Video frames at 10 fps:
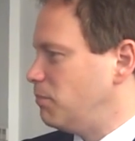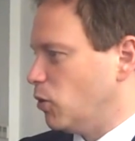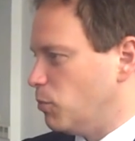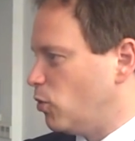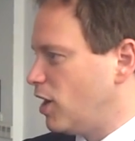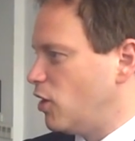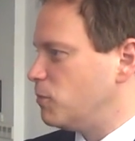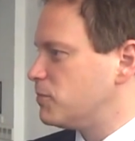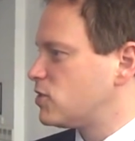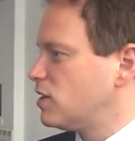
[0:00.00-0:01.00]
build more
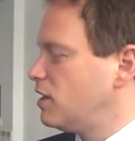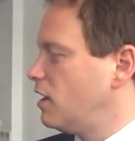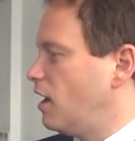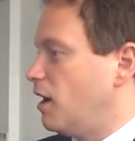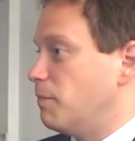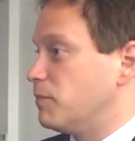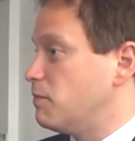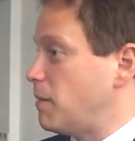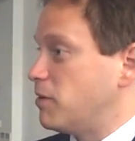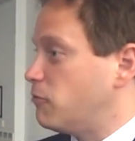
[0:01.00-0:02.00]
homes,
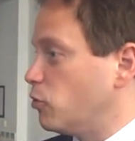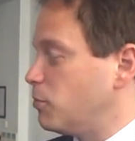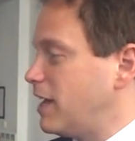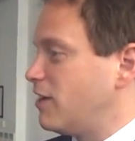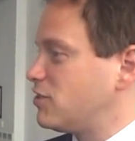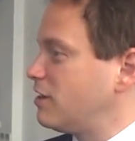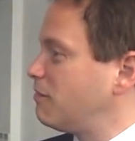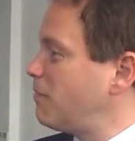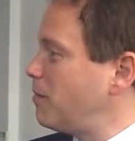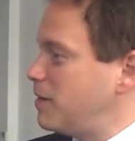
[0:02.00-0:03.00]
maybe affordable housing,
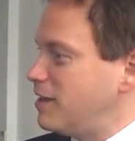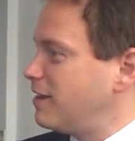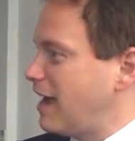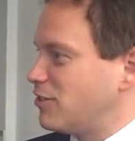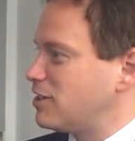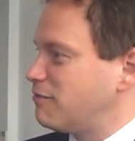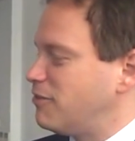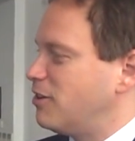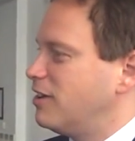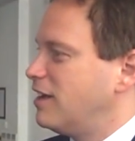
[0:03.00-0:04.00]
maybe housing
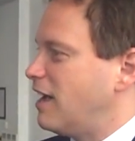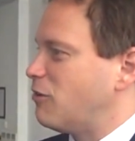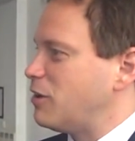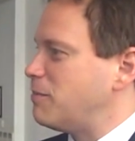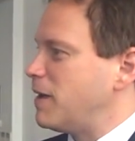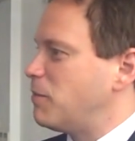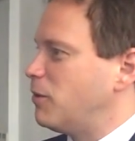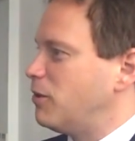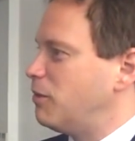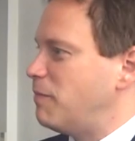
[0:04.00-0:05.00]
for elderly
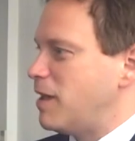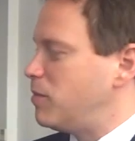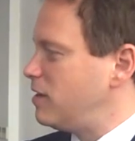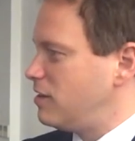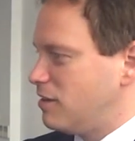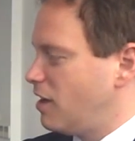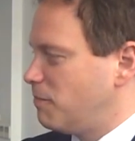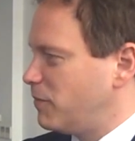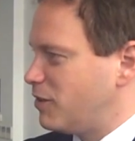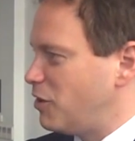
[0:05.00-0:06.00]
people, maybe
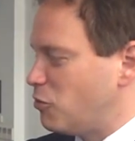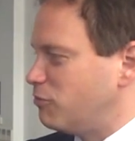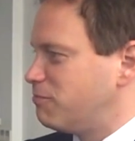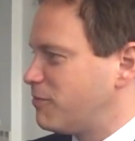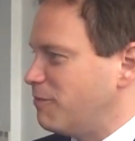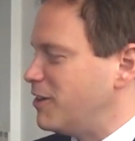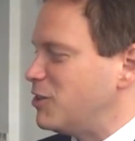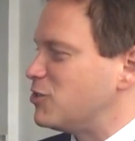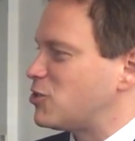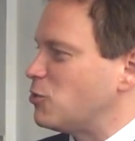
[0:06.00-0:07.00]
the local
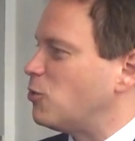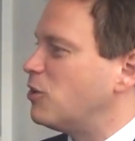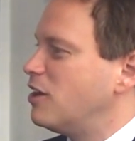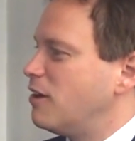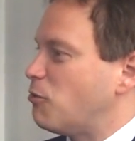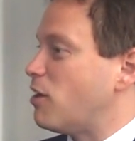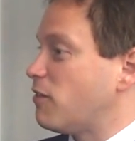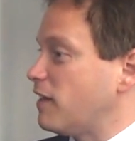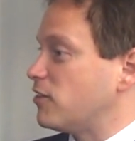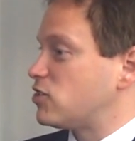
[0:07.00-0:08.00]
convenience store, or
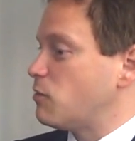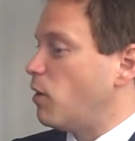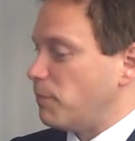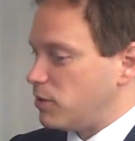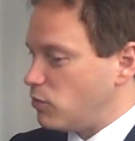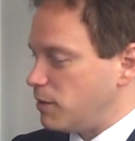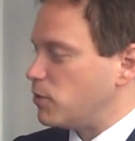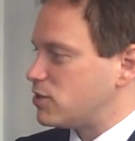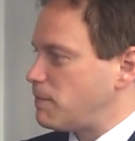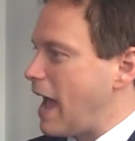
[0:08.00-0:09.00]
anything else they want, but it really
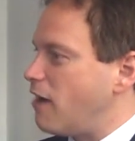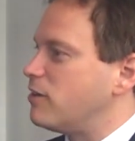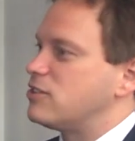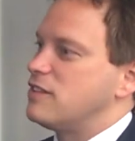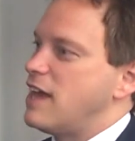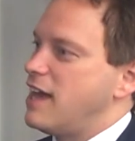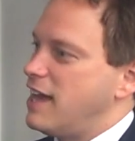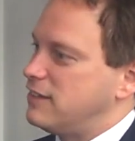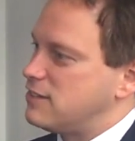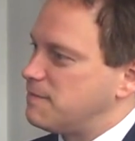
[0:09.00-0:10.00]
puts power into their
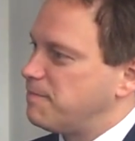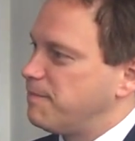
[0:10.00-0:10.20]
hands.